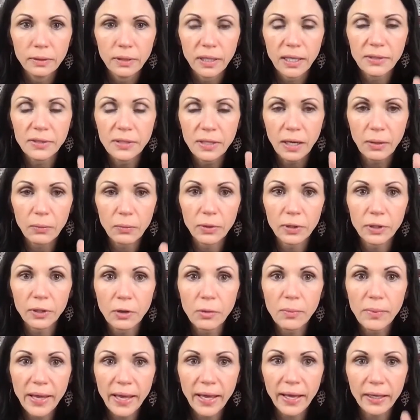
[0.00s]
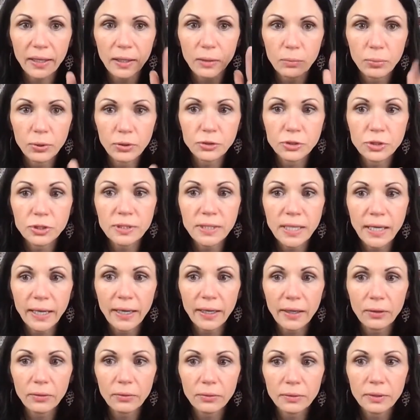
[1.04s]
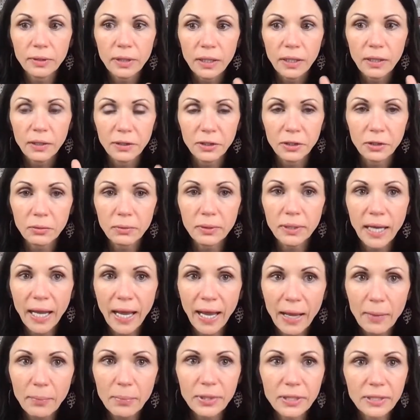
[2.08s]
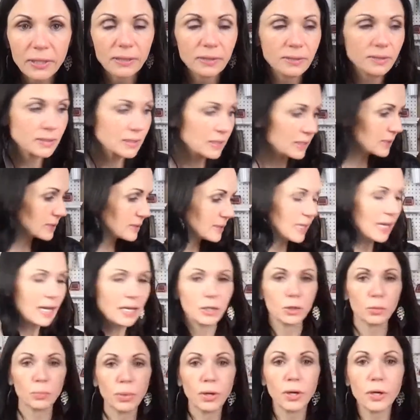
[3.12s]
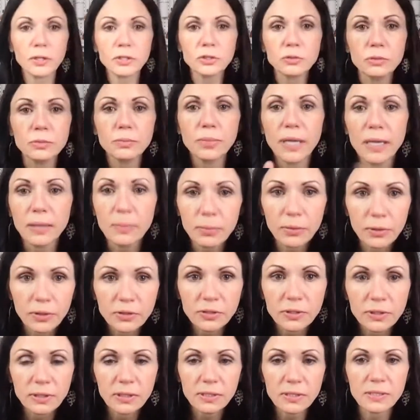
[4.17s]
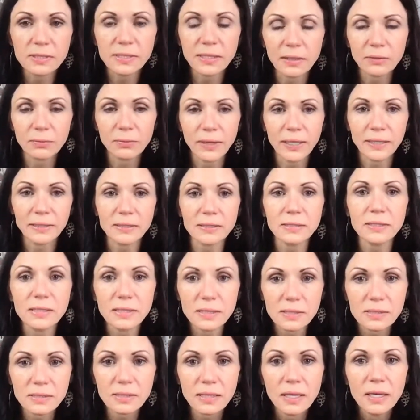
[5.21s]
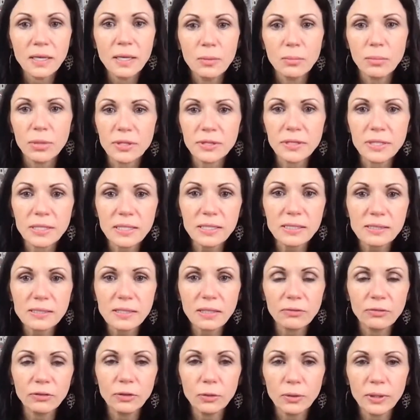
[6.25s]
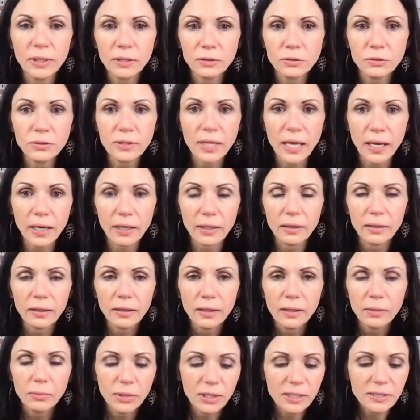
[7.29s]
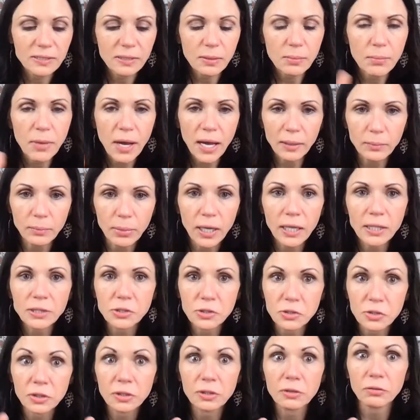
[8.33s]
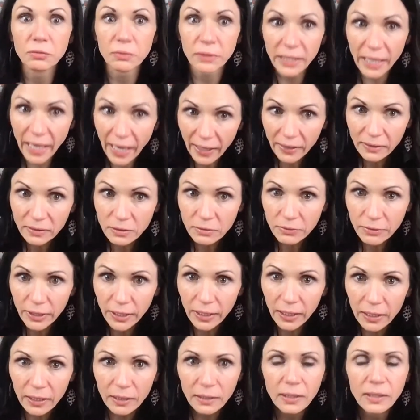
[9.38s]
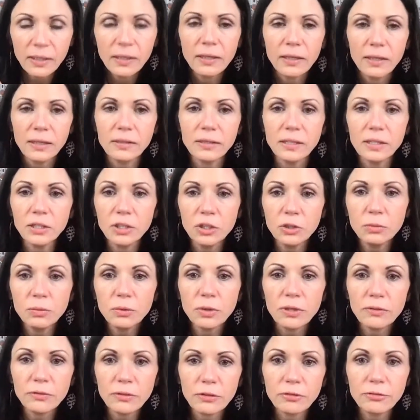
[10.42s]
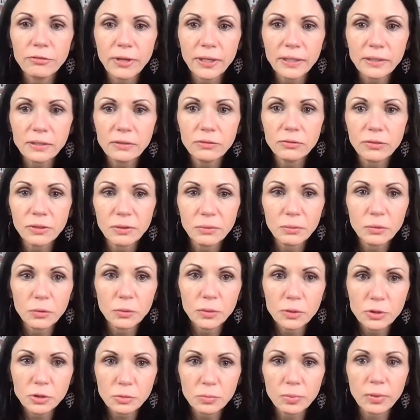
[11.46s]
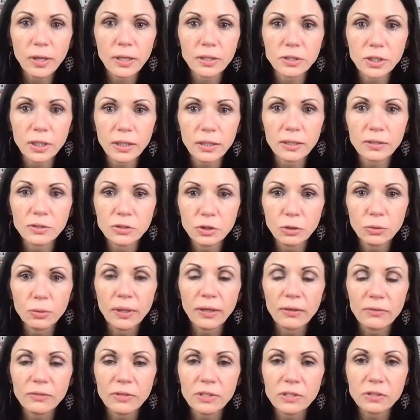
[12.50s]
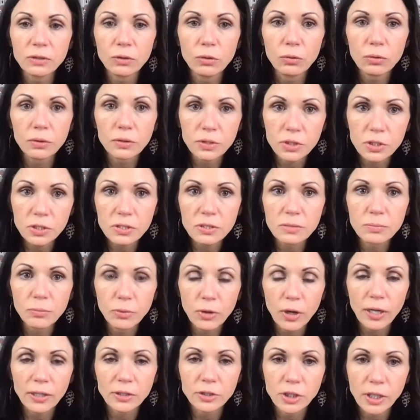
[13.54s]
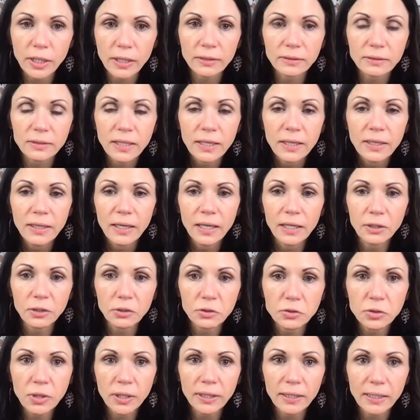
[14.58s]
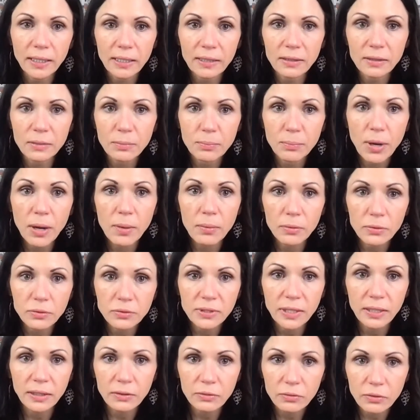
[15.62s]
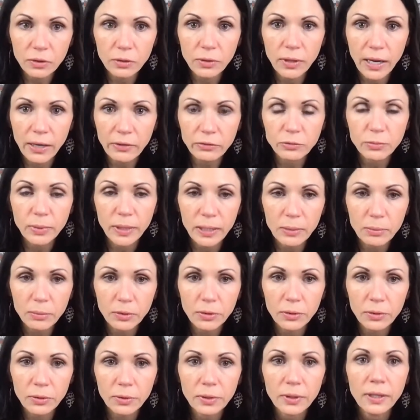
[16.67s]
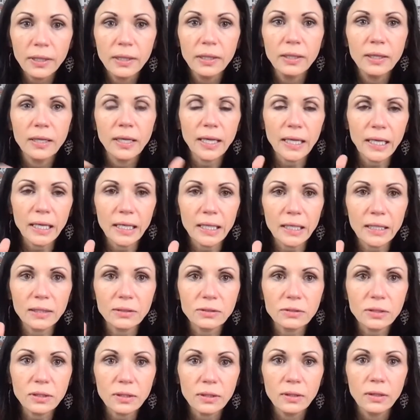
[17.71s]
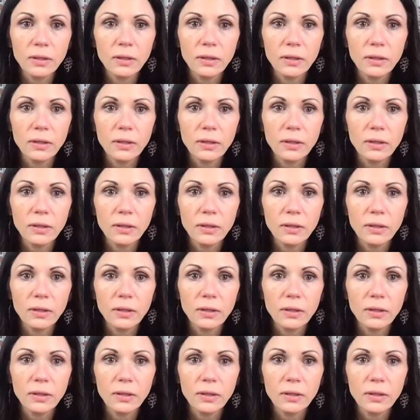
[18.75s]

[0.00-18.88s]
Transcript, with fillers: and then I want to go back and push it down, you know what happens is that your parchment paper is going to stick right to this. But this, if you do that, because the Mod Podge is going to reactivate, and then you will have effectively ruined your project because you have this gorgeous project and you're trying to get the bubbles out of the craft paper. And